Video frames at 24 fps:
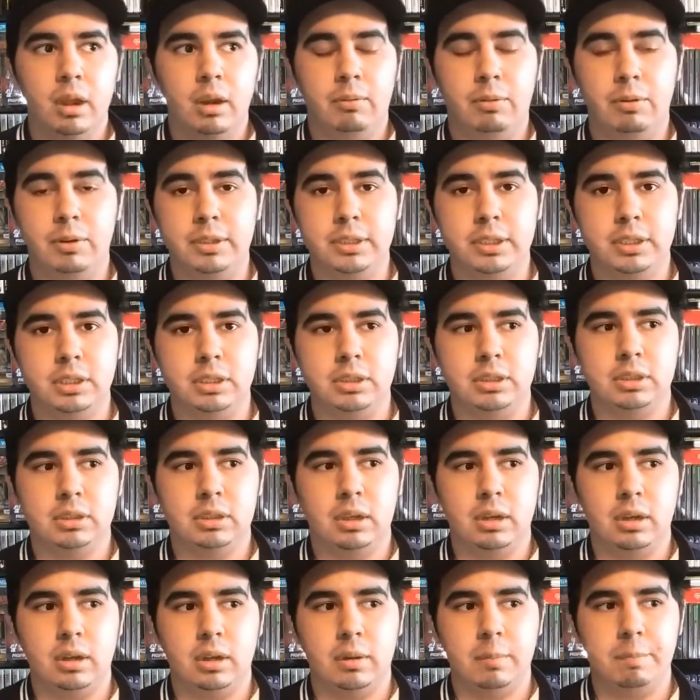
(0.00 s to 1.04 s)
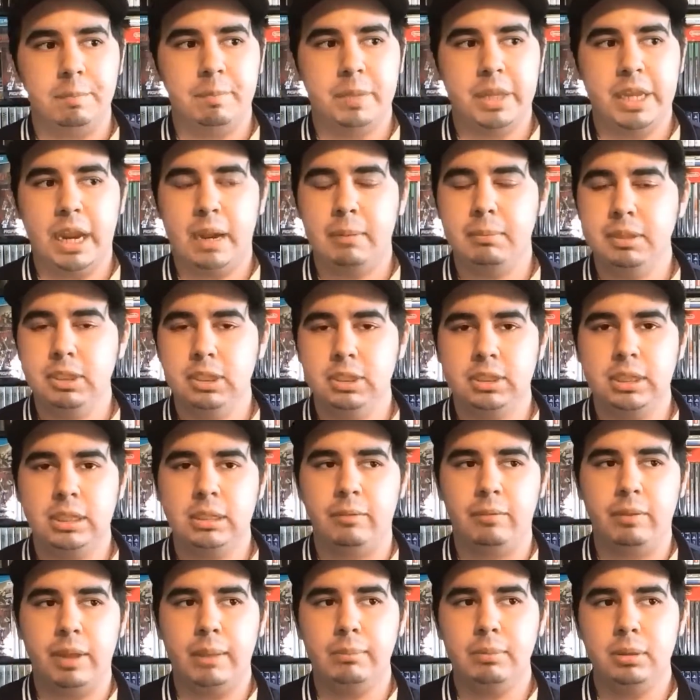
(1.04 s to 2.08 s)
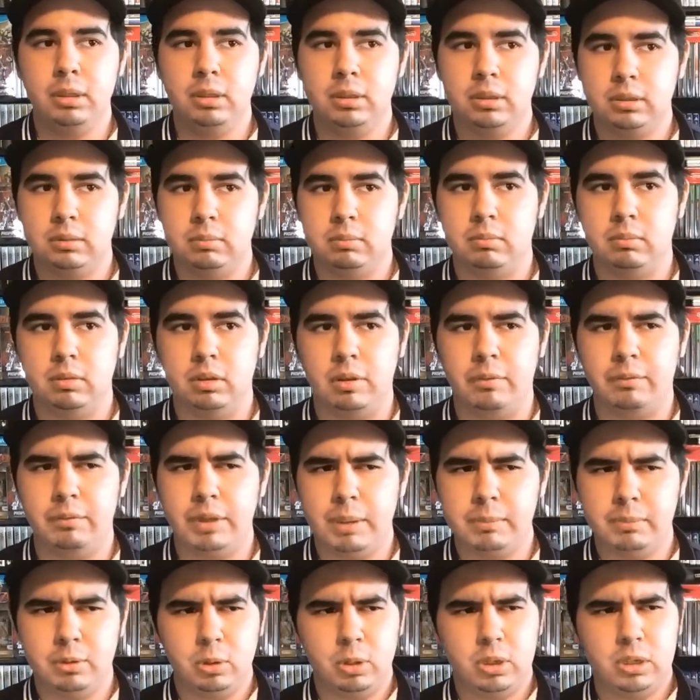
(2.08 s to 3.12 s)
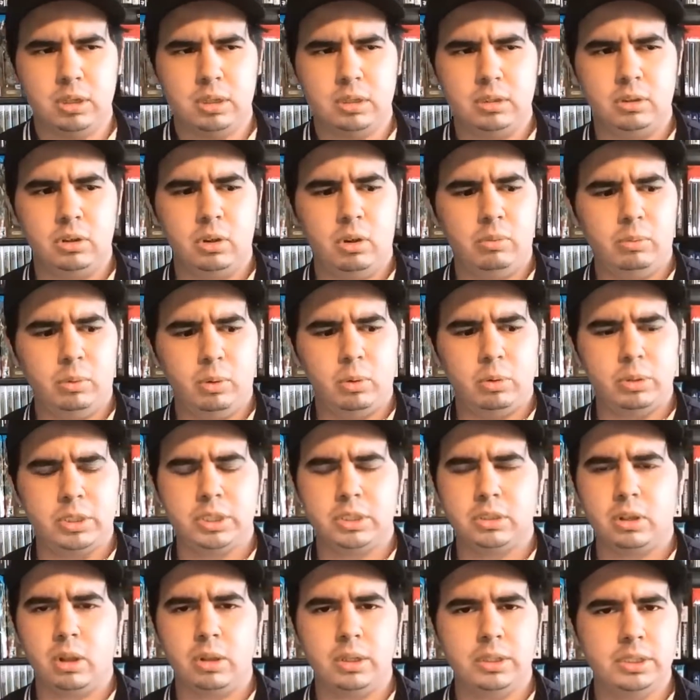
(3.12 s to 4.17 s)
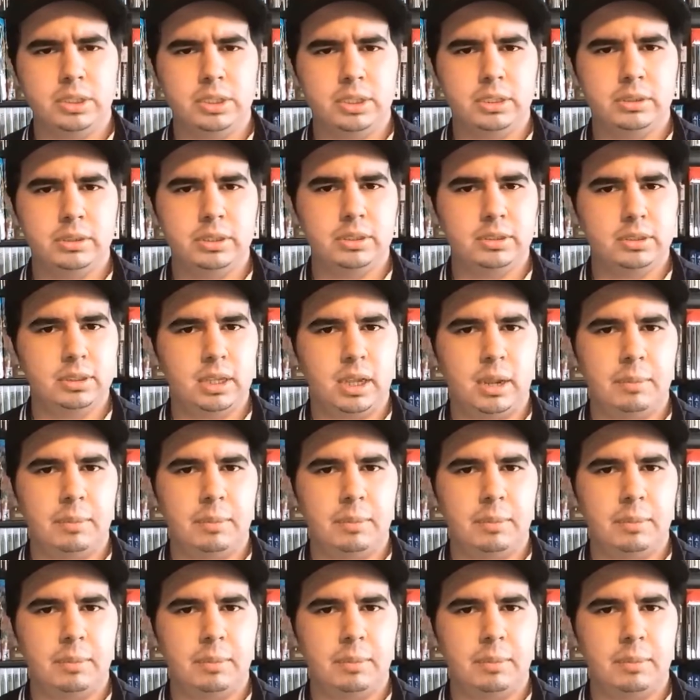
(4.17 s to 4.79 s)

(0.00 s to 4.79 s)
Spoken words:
For instance, I'm gonna just say the Fabula Noble Crystallis series.